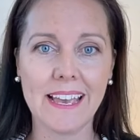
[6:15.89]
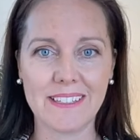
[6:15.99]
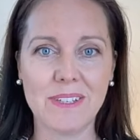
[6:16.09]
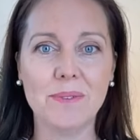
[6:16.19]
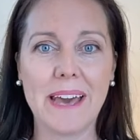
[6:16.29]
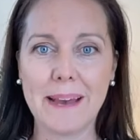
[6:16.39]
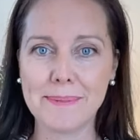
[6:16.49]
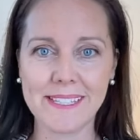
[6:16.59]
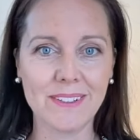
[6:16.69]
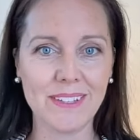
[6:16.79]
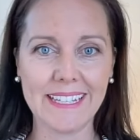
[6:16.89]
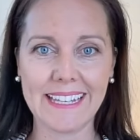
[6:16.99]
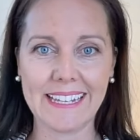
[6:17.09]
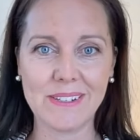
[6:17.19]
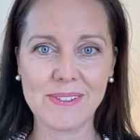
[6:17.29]
You absolutely
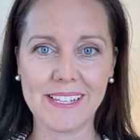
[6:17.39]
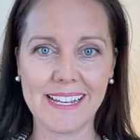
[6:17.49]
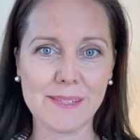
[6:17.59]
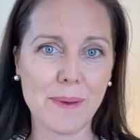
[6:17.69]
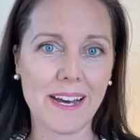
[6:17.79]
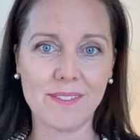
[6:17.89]
can use it as part